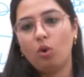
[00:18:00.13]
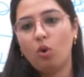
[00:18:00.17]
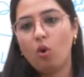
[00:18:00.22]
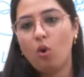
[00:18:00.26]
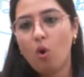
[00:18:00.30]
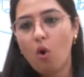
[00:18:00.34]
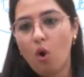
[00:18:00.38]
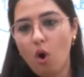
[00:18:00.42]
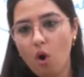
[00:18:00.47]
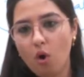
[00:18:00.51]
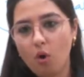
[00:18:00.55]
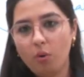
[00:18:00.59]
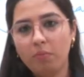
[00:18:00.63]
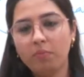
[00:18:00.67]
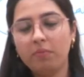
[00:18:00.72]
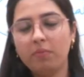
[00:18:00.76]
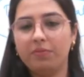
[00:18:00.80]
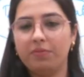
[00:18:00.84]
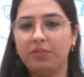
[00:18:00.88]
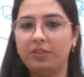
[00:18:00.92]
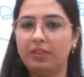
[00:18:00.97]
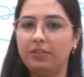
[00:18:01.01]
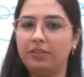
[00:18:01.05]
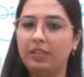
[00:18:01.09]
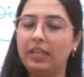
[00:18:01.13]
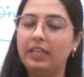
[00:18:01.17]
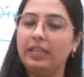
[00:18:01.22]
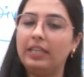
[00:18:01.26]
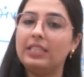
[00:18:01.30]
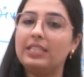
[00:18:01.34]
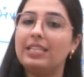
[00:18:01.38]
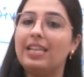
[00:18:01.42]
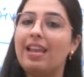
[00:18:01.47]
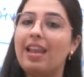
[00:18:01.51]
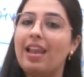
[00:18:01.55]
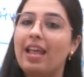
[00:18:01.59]
home, it
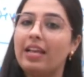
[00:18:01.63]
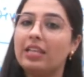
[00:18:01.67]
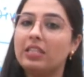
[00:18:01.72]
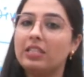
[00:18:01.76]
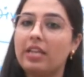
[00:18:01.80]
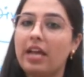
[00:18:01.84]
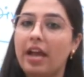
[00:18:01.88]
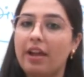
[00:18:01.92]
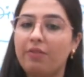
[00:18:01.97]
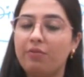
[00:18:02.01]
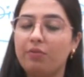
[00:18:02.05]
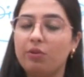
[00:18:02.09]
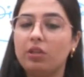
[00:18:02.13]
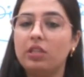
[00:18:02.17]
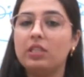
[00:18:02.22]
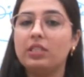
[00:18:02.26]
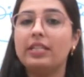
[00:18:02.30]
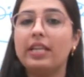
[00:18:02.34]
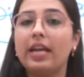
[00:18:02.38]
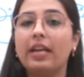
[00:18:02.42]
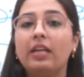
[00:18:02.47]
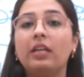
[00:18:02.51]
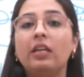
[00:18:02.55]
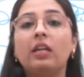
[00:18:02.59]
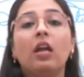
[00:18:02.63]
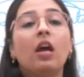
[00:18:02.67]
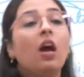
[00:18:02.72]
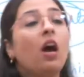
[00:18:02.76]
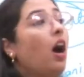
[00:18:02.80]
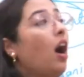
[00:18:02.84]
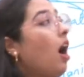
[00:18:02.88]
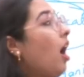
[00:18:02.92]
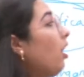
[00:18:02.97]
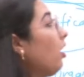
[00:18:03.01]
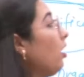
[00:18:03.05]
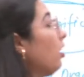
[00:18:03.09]
is less diverse than
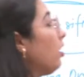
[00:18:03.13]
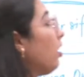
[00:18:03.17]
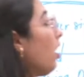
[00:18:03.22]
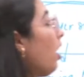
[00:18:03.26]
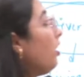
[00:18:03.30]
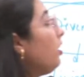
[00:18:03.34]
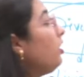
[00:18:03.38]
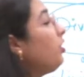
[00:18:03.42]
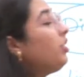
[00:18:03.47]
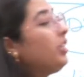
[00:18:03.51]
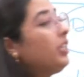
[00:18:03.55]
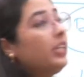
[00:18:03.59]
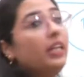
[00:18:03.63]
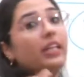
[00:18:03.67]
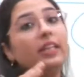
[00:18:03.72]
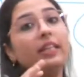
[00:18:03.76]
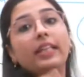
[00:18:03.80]
a country,